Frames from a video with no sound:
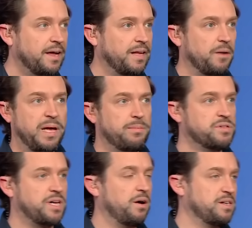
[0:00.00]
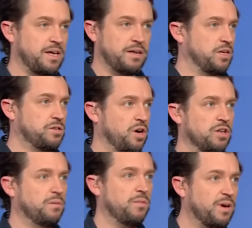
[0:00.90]
Now, people say, oh, did
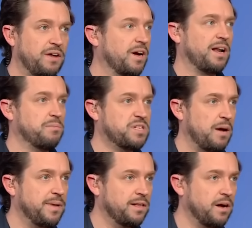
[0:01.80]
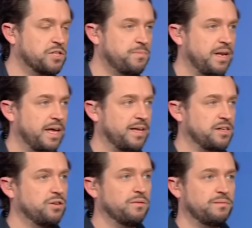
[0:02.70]
Tottenham and other clubs come in last minute? That's not